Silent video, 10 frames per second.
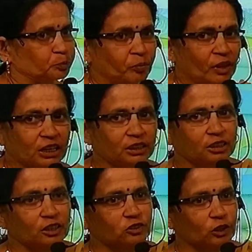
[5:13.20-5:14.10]

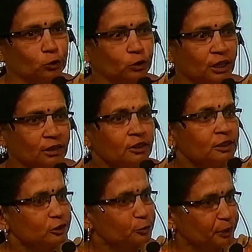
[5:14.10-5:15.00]
Intercellular
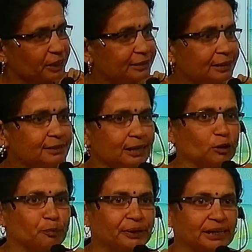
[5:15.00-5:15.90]
spaces are
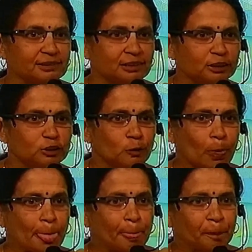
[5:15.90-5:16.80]
present.
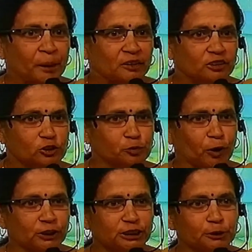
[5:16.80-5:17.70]
The
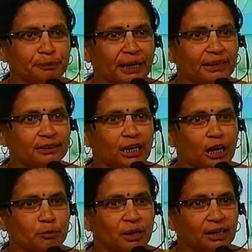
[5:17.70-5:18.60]
spongy
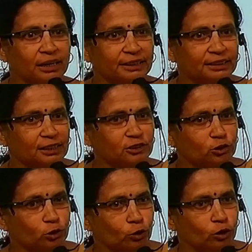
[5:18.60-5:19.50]
parenchyma contains
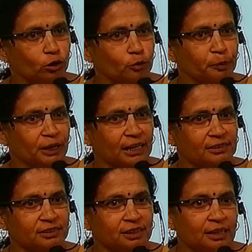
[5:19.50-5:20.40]
chloroplast
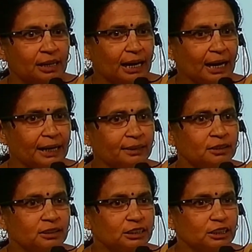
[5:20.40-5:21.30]
and
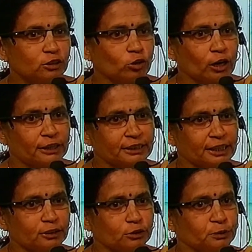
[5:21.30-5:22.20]
in contact
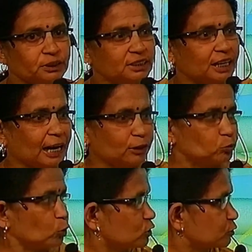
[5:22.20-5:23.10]
with the
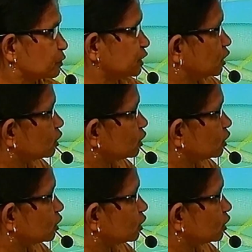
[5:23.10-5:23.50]
atmosphere